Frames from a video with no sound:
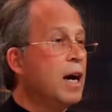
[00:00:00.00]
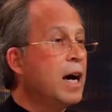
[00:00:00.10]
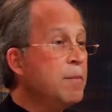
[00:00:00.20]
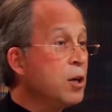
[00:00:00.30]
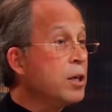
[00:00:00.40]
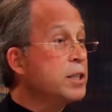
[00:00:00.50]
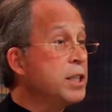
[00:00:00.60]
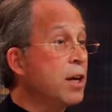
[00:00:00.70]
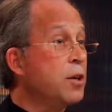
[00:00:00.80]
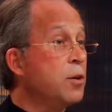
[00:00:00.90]
I'm here to
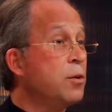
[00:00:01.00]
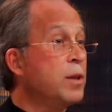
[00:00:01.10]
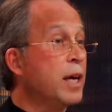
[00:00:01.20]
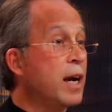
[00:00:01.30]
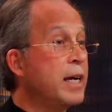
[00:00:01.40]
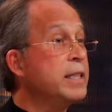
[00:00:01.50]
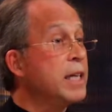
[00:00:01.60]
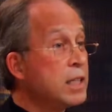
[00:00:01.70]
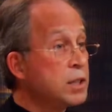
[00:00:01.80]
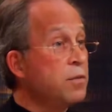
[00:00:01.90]
tell you that I
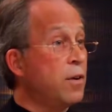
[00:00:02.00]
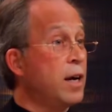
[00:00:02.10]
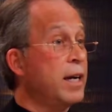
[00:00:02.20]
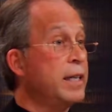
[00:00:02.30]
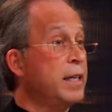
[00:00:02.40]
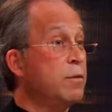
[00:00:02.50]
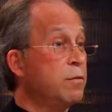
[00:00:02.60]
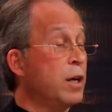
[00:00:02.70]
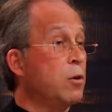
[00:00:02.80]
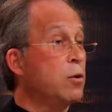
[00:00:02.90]
testified in
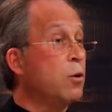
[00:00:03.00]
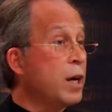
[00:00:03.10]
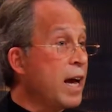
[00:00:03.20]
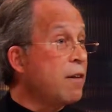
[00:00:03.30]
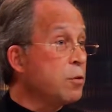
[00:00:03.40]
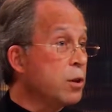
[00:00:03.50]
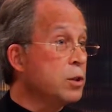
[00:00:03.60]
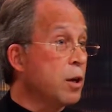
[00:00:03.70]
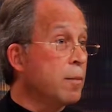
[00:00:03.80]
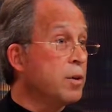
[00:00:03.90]
federal court after a
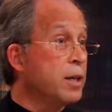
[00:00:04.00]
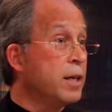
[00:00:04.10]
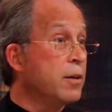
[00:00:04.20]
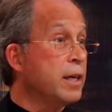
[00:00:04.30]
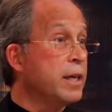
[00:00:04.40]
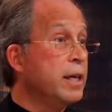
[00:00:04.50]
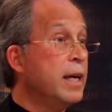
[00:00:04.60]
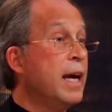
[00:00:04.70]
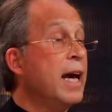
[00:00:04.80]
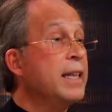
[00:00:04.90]
Daubert hearing,
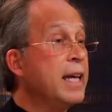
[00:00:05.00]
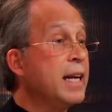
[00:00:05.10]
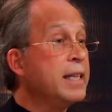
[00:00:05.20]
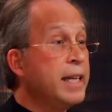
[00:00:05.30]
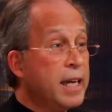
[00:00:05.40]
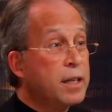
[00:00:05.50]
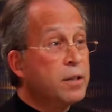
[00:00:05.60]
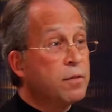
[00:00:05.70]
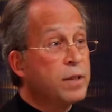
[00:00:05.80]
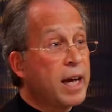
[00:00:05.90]
and that at the
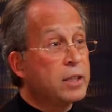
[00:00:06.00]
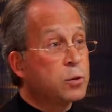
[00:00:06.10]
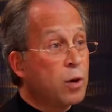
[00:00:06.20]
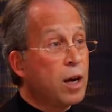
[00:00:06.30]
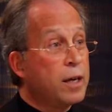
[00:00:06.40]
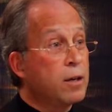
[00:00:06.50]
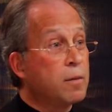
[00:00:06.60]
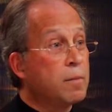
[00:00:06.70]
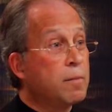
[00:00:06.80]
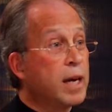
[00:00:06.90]
end of that
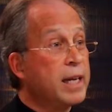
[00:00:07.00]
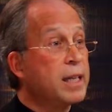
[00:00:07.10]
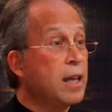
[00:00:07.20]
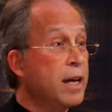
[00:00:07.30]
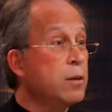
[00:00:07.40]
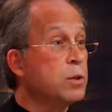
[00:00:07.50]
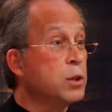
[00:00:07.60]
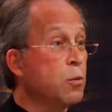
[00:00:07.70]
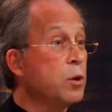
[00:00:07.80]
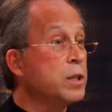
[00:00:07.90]
trial, my client was
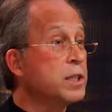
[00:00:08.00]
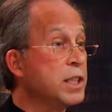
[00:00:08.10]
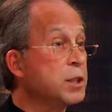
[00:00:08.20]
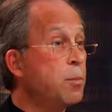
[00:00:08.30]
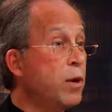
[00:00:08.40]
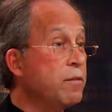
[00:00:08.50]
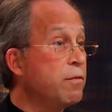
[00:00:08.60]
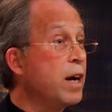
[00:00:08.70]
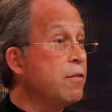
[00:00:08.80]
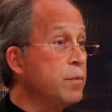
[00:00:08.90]
awarded
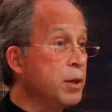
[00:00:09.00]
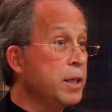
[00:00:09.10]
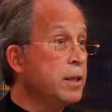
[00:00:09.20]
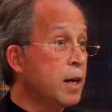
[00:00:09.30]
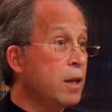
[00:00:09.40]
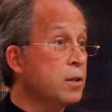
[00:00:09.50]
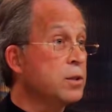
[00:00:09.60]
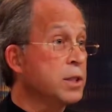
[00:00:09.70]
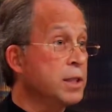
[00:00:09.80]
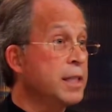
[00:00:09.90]
$6.5 million
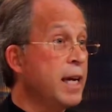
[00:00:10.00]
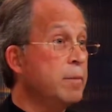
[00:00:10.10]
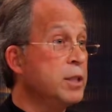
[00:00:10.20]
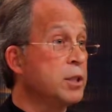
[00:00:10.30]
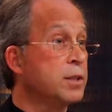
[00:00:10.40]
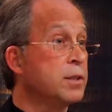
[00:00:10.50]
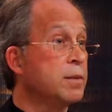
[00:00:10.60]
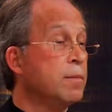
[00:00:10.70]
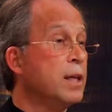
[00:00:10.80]
in damages.